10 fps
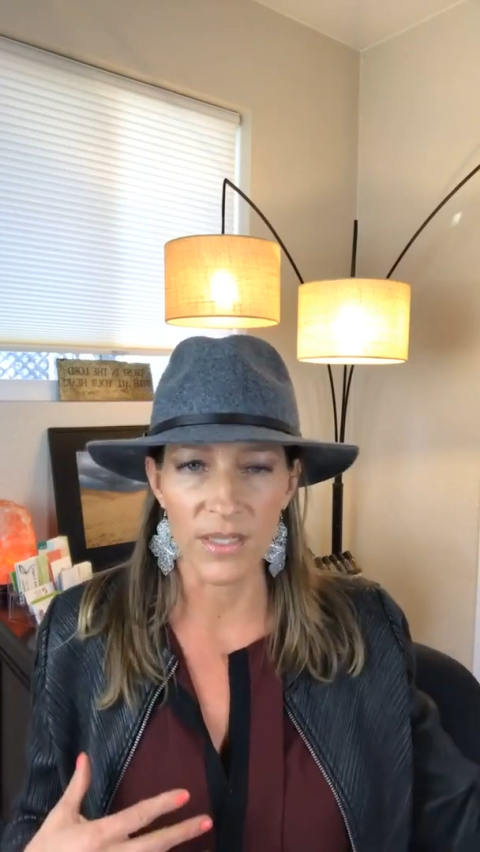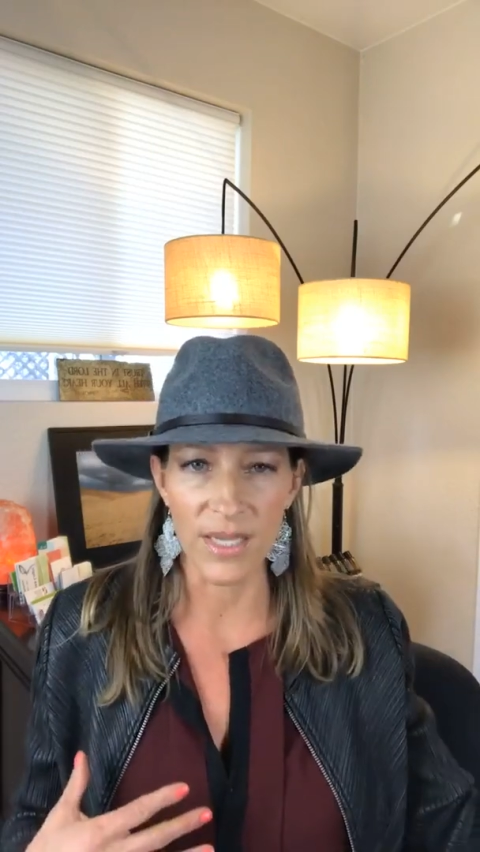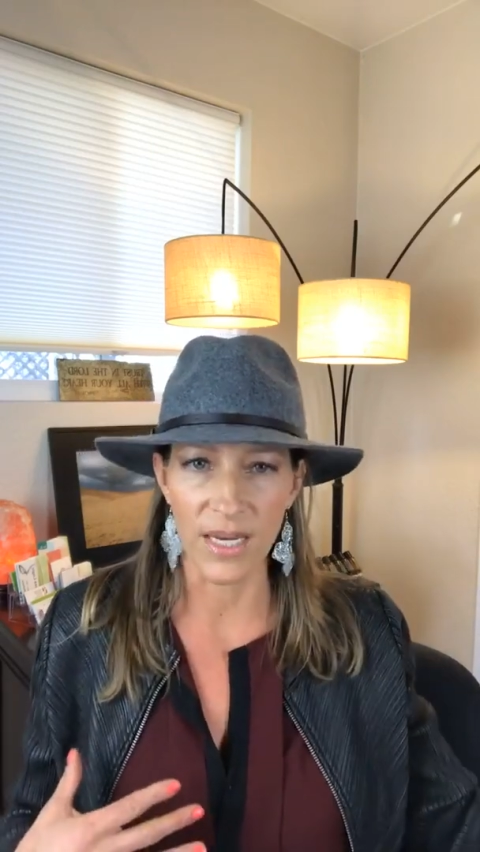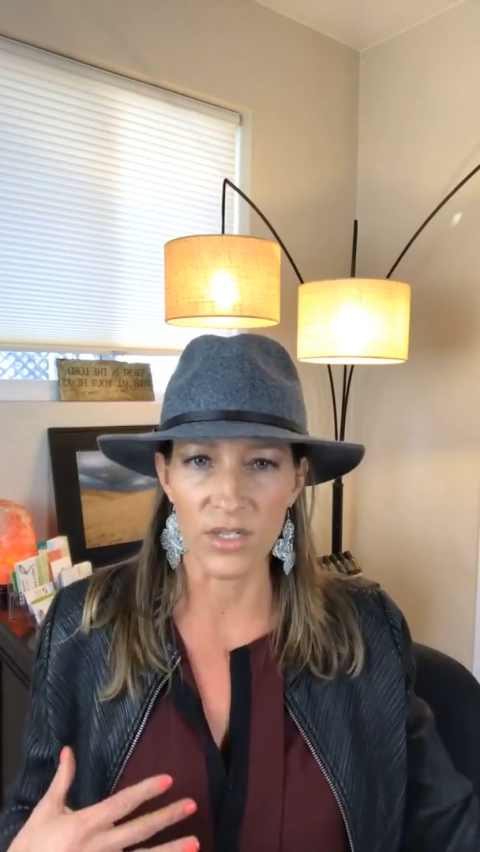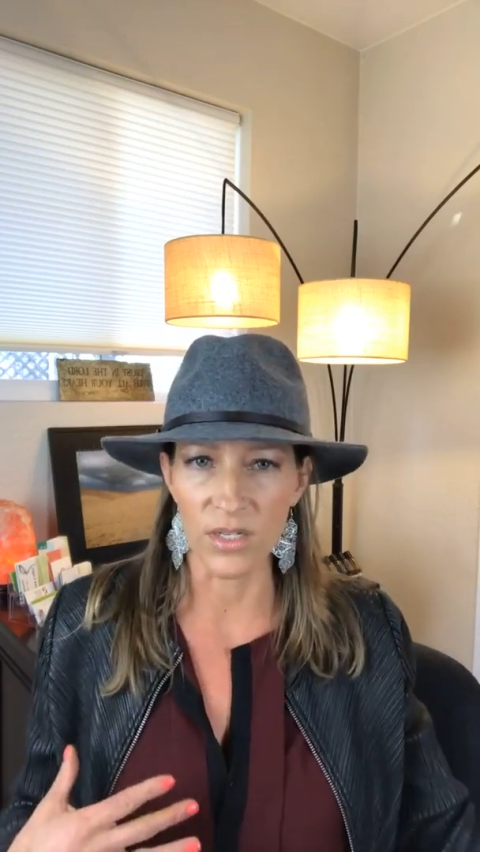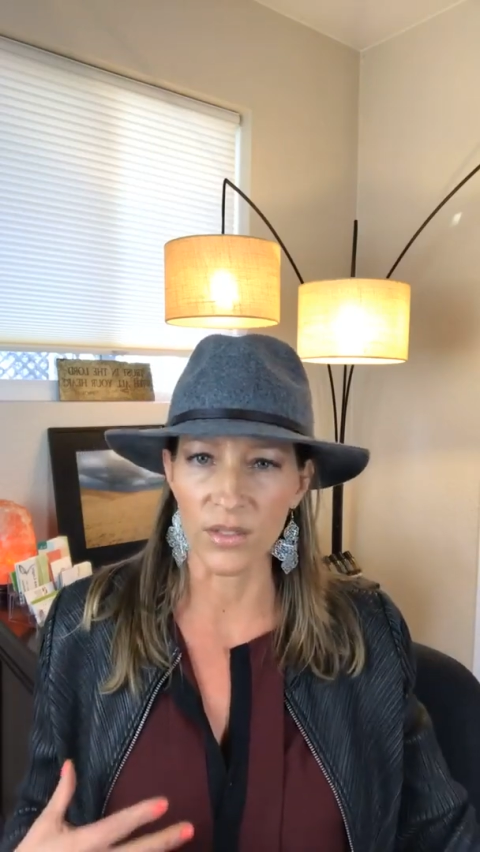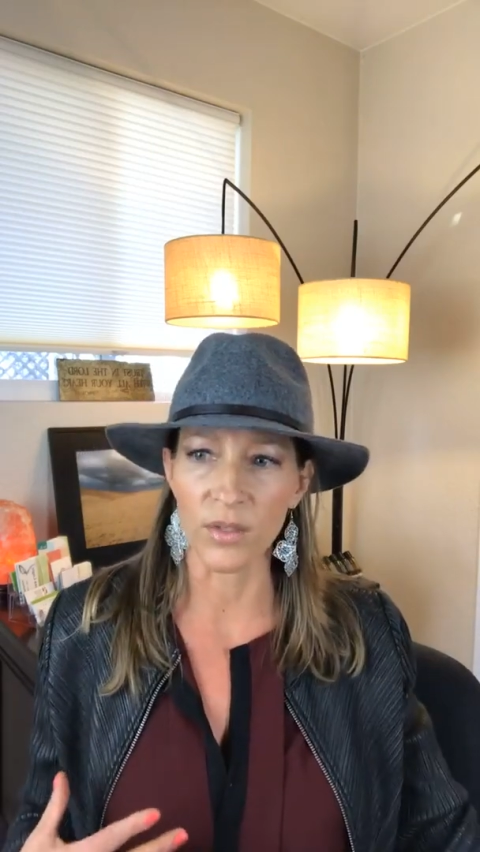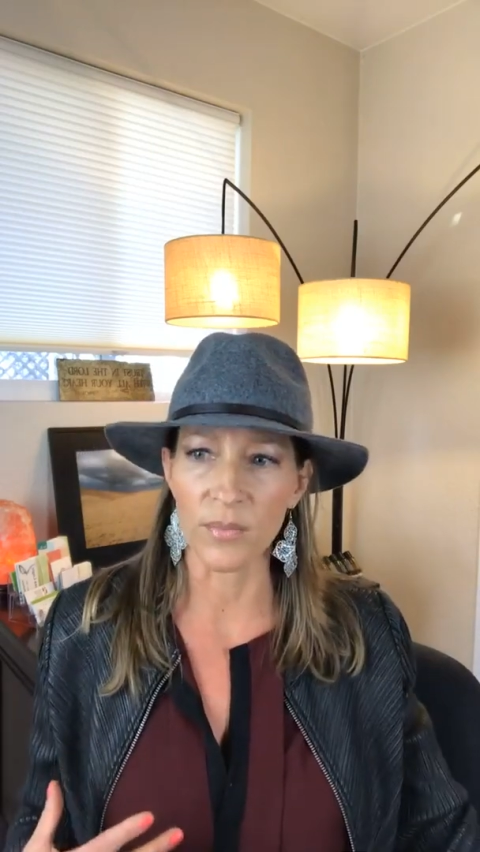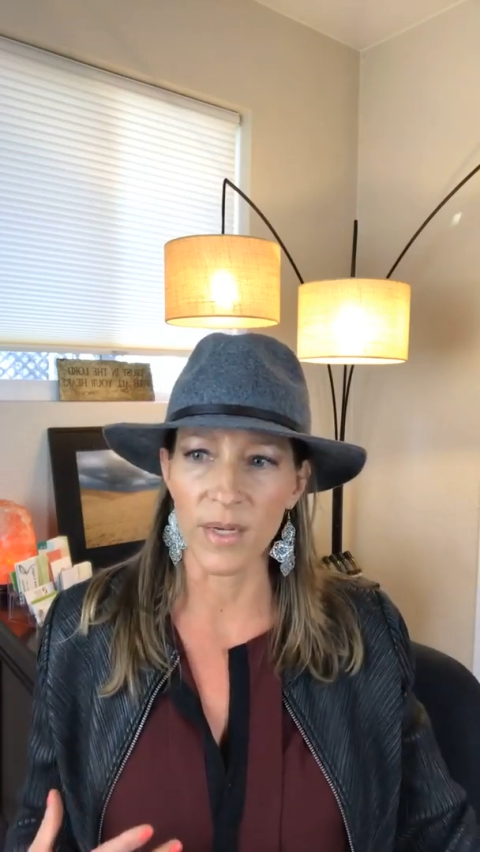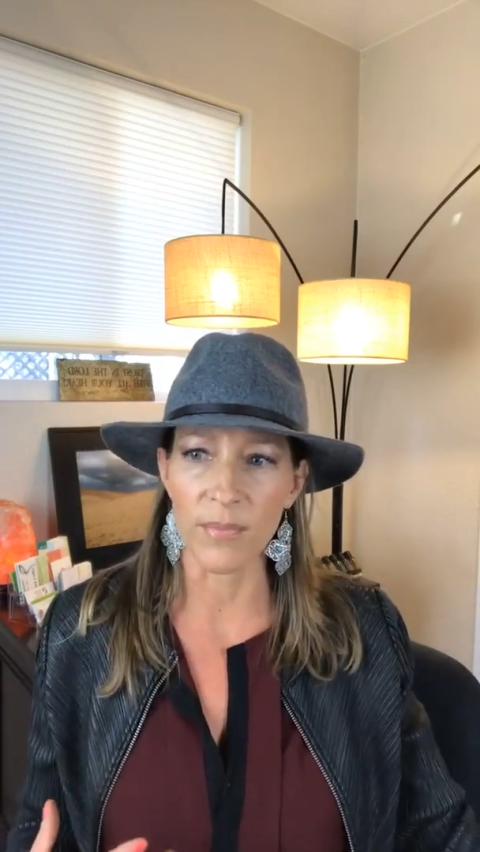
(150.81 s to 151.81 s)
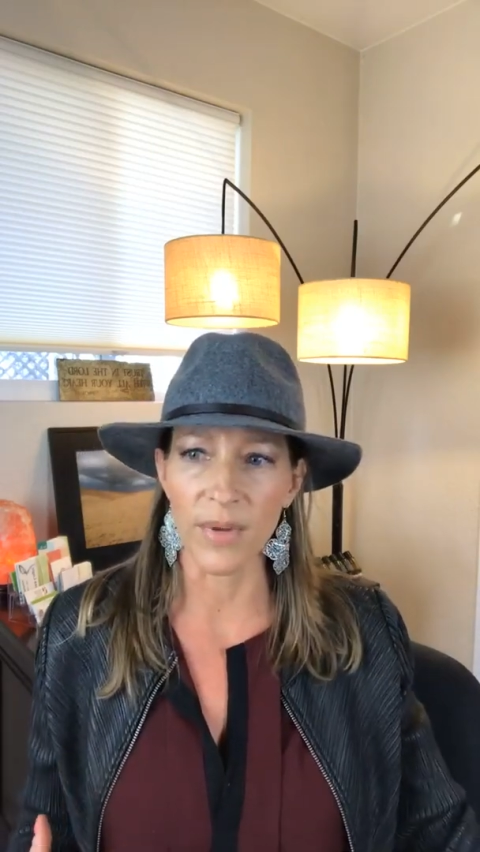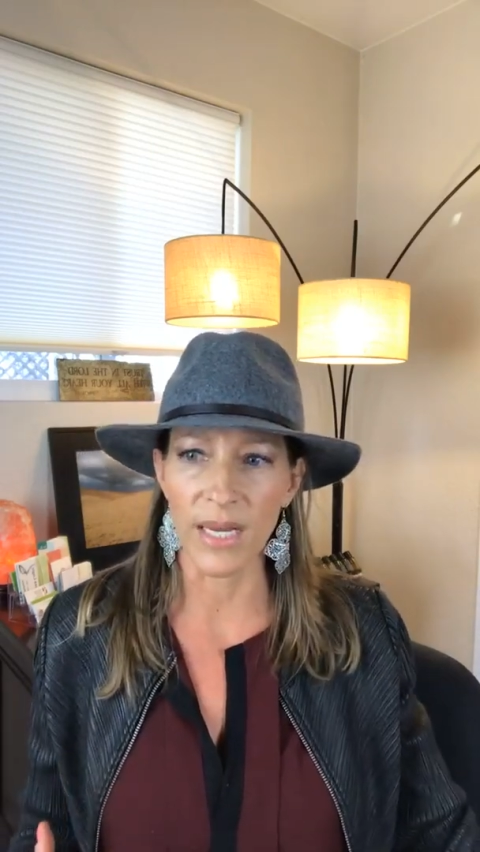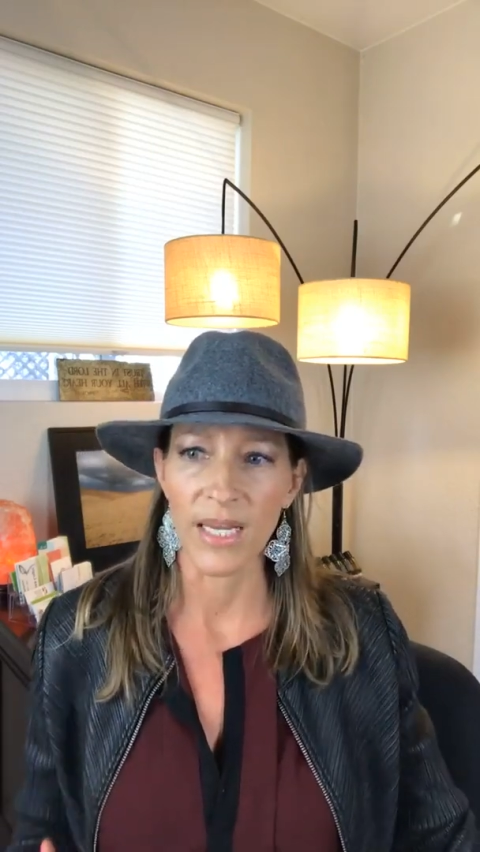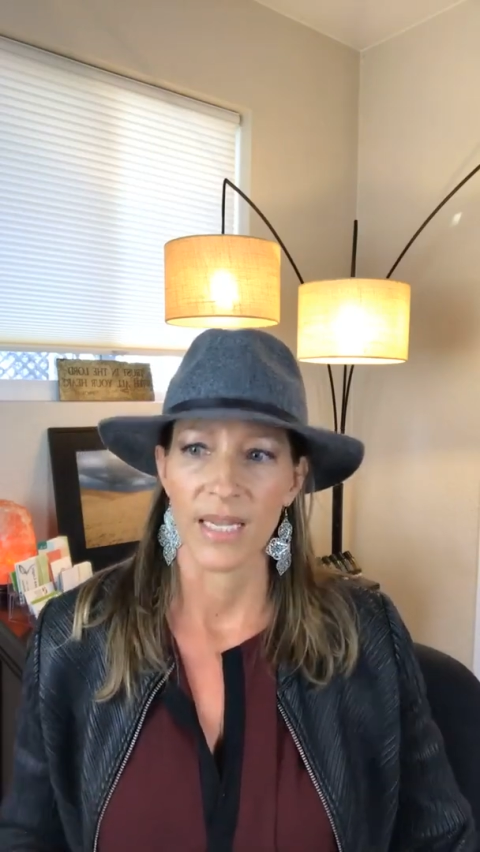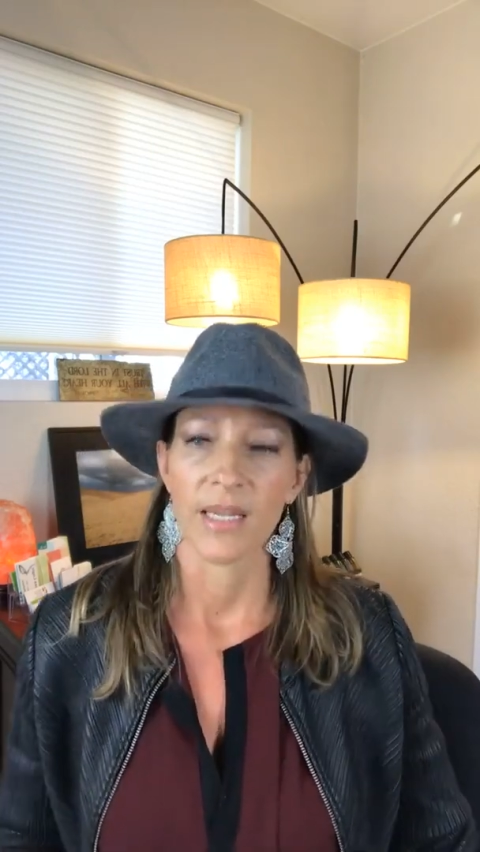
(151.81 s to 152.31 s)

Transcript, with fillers: a tangent a little bit, but